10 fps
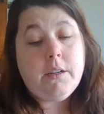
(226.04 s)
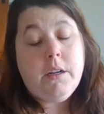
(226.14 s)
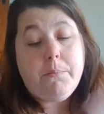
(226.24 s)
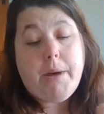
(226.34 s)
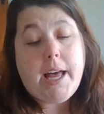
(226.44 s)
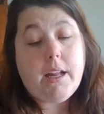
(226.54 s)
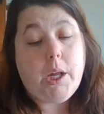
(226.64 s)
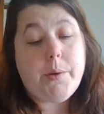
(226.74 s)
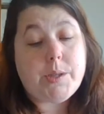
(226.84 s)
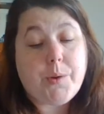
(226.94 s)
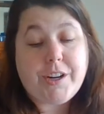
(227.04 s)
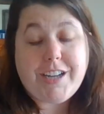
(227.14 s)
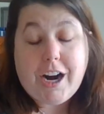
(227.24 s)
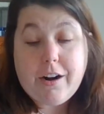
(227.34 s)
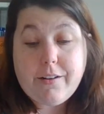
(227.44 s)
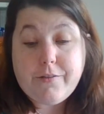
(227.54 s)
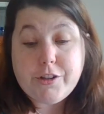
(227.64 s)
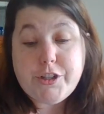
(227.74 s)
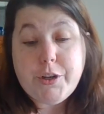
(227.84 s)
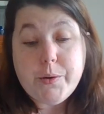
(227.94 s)
But Louis worked hard. For
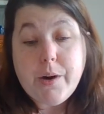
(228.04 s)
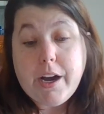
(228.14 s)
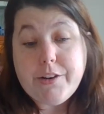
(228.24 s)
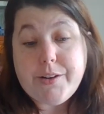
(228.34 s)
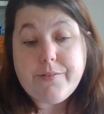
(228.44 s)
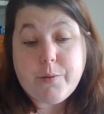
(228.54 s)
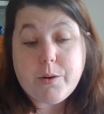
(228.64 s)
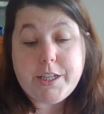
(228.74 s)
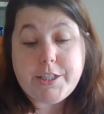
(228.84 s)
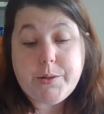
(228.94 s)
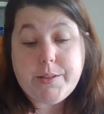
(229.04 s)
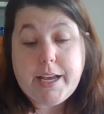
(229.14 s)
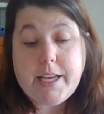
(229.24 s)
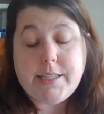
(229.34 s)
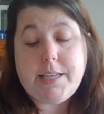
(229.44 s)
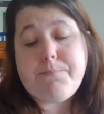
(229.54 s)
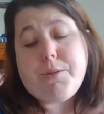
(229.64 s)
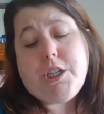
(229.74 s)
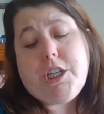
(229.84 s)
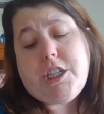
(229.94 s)
242 days, he
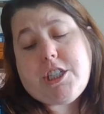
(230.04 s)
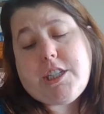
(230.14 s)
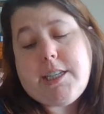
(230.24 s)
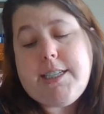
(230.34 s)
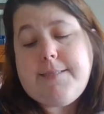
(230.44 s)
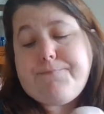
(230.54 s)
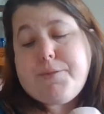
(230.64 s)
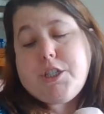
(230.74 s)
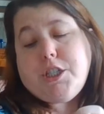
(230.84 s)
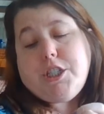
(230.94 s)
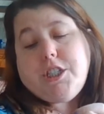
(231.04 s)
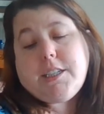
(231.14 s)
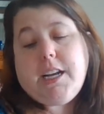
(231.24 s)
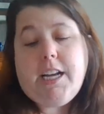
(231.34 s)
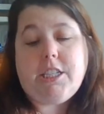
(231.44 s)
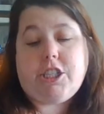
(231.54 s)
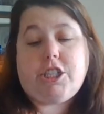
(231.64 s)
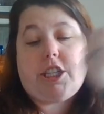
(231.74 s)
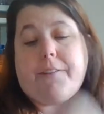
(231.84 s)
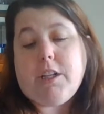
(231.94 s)
pushed and pulled and
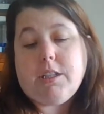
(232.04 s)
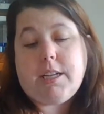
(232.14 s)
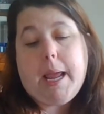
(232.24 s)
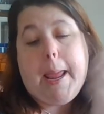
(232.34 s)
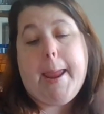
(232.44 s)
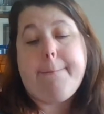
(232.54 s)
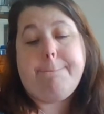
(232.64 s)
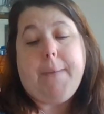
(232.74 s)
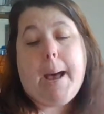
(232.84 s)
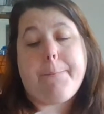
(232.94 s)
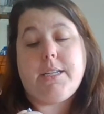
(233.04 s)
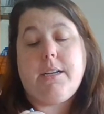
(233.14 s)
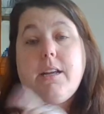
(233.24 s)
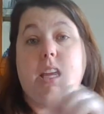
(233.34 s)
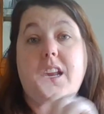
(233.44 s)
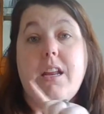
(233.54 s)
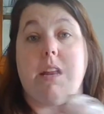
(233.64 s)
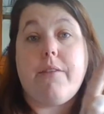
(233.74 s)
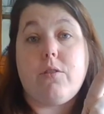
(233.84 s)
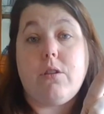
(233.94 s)
shoveled and mopped. He
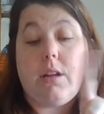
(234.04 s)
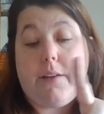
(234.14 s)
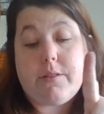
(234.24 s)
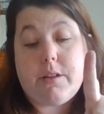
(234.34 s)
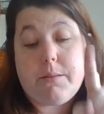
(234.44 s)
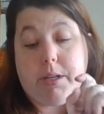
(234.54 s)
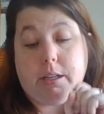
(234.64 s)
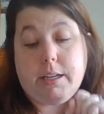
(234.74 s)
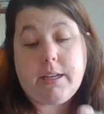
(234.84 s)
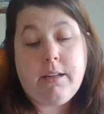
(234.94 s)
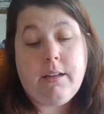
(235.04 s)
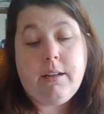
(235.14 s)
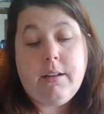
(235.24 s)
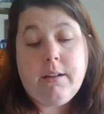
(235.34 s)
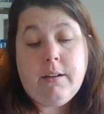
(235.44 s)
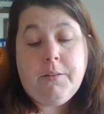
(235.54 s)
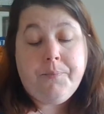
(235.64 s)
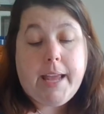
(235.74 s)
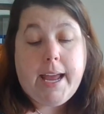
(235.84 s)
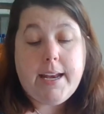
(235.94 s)
never left the building.
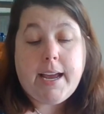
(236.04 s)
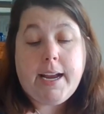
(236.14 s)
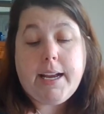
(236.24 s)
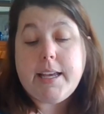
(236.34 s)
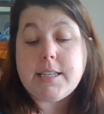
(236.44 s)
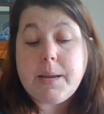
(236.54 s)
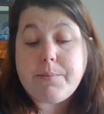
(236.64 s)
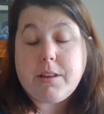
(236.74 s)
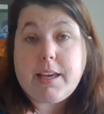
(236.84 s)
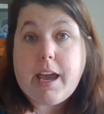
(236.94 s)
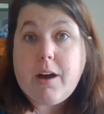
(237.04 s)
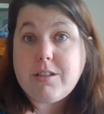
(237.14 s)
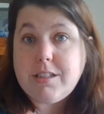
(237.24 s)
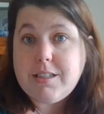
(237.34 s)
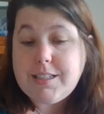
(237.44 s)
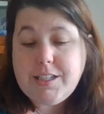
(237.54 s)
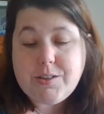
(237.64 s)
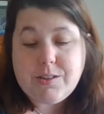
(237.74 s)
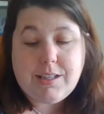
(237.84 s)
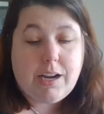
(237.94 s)
At night, he slept on the couch in the
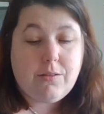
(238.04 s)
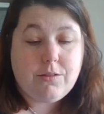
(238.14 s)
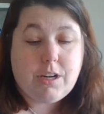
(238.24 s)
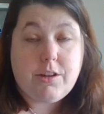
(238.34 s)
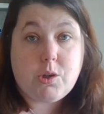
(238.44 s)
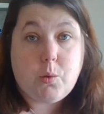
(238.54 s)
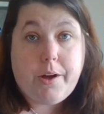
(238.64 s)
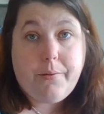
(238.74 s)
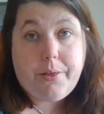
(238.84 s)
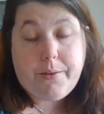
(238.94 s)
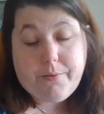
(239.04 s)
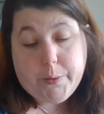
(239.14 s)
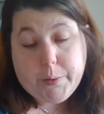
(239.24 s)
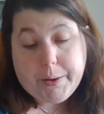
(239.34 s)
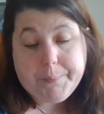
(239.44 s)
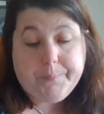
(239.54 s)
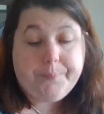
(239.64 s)
teacher's lounge on the 12th floor.